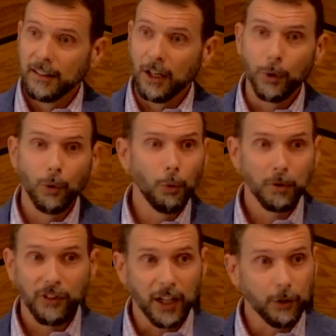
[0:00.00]
Now, we will
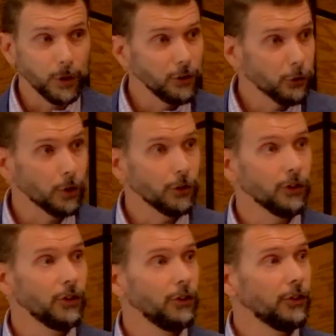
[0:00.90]
provide
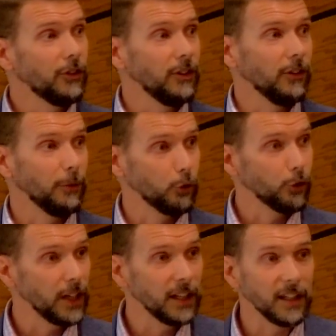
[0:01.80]
resources and some
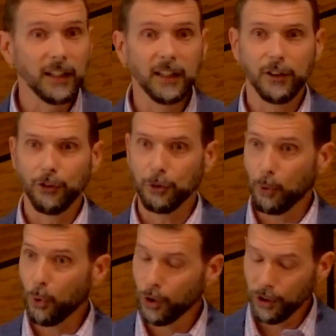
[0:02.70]
training and
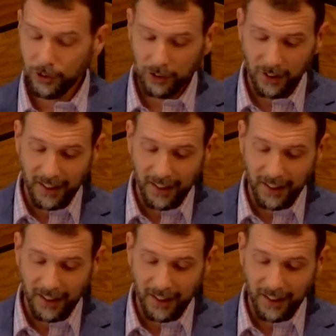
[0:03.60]
support,